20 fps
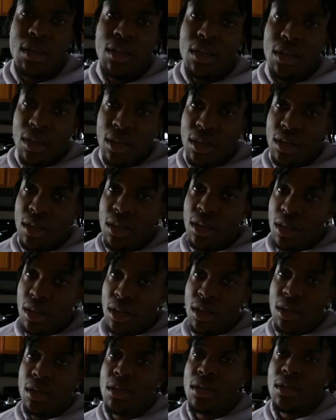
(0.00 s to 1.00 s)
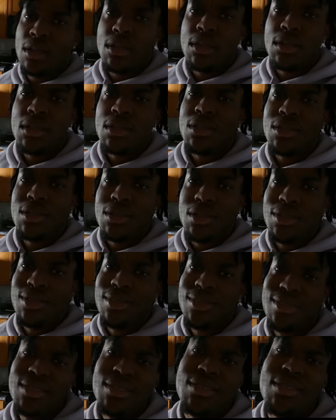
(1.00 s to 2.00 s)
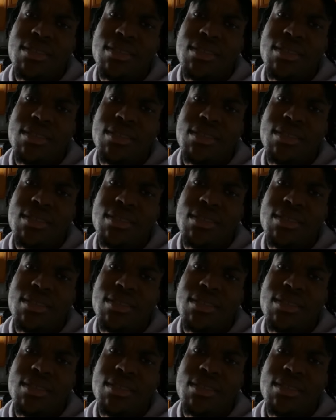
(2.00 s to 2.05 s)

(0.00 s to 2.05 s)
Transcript: That, your, your Dad, strong. Myself.